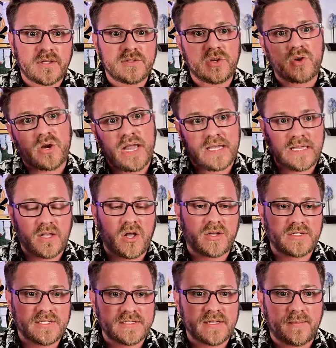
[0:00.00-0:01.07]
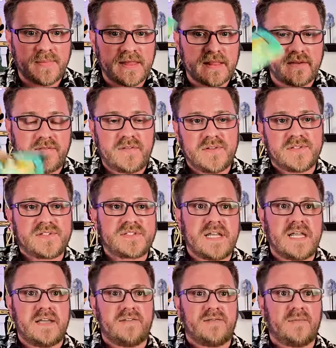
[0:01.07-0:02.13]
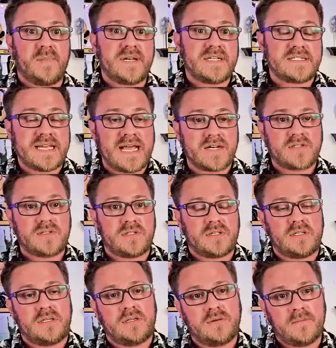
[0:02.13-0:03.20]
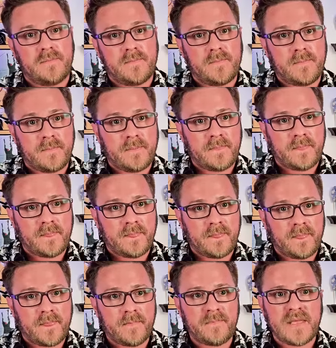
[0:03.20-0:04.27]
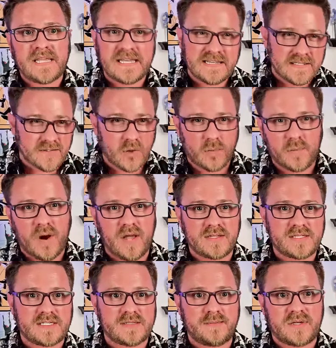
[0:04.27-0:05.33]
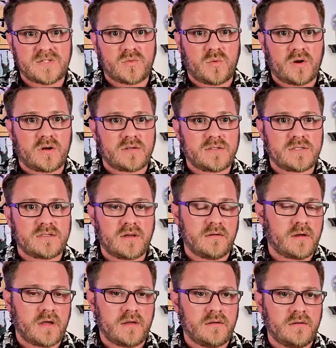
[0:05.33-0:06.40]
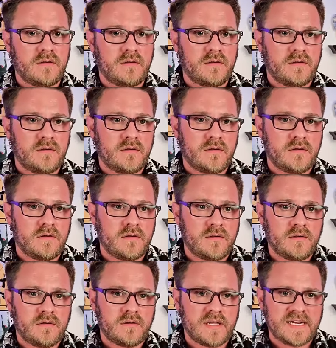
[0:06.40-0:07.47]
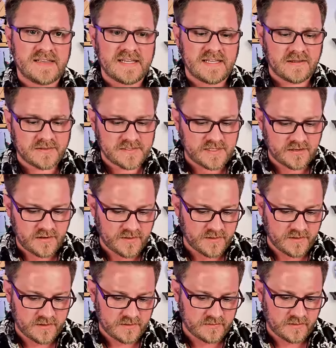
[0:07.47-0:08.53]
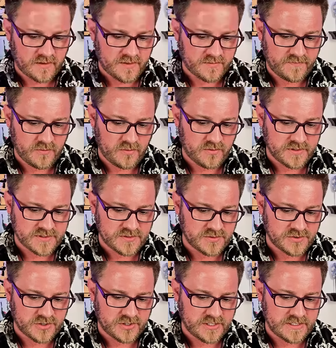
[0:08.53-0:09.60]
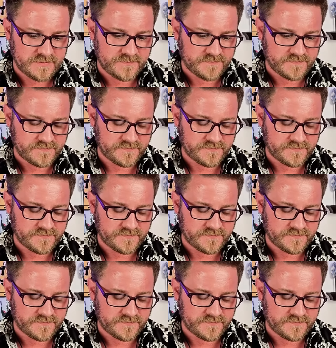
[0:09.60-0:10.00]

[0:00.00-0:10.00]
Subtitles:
So you're hanging on to something that feels safe, but it's actually making this whole process much worse. Okay. Anything else here on the Fool, this new journey?